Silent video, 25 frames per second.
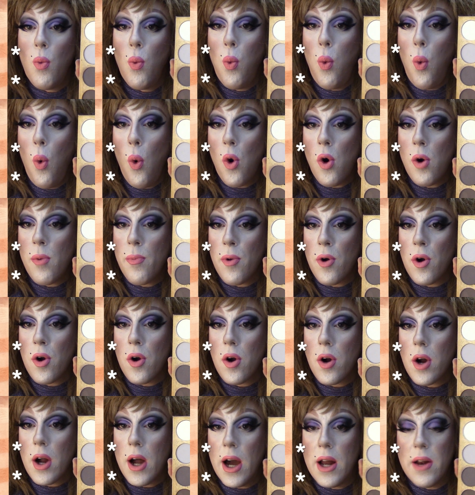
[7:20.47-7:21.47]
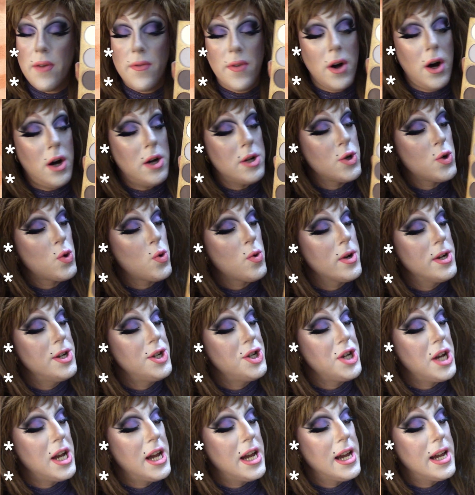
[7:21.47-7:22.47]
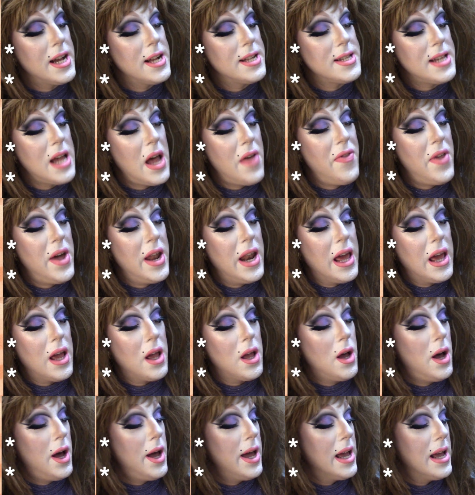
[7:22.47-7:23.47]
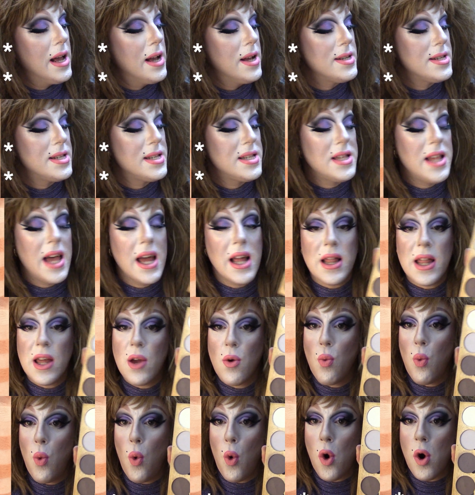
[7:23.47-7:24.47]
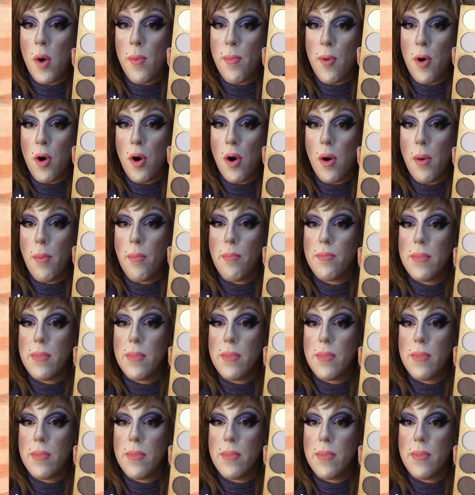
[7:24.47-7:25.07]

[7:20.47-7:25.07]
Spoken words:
warmer kind of contoury shades, and then a slightly warmer,